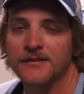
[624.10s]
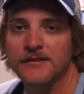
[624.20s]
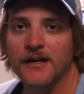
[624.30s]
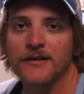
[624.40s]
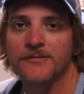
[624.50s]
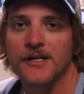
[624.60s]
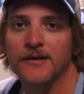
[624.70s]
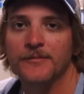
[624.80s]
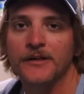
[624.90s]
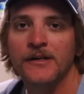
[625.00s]
it just kind of helps
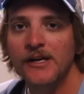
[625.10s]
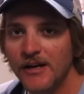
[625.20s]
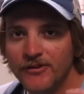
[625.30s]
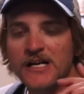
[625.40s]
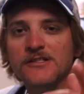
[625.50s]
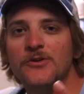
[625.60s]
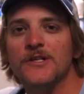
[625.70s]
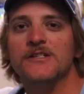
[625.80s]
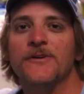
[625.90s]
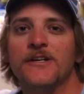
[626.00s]
out. But if you guys
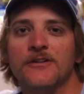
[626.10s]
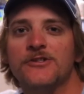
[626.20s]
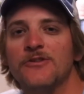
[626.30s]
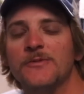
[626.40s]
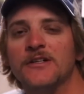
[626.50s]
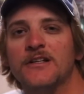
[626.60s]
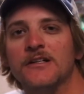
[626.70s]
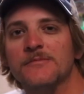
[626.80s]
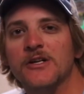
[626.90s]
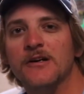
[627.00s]
enjoyed this video, shoot me a
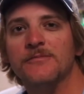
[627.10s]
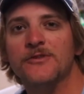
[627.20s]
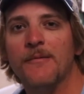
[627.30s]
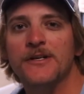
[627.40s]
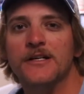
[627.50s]
thumbs up. Drop me